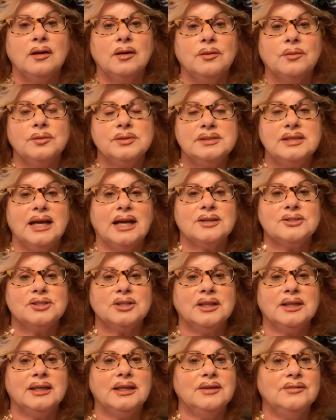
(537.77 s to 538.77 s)
was
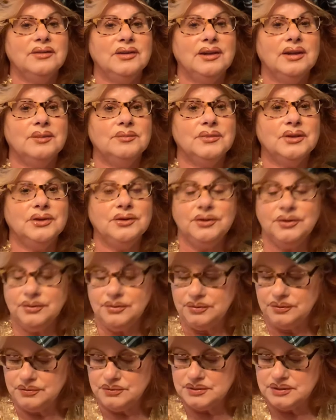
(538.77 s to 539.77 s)
actually giving them the
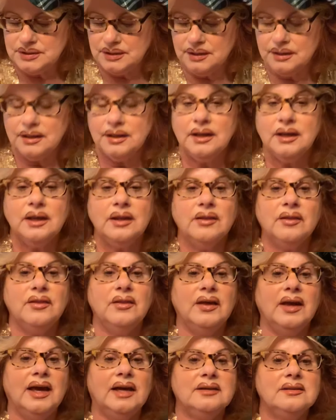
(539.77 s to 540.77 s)
news
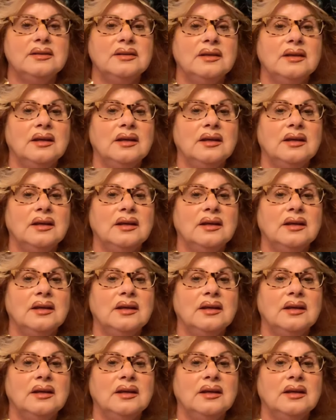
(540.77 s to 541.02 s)
that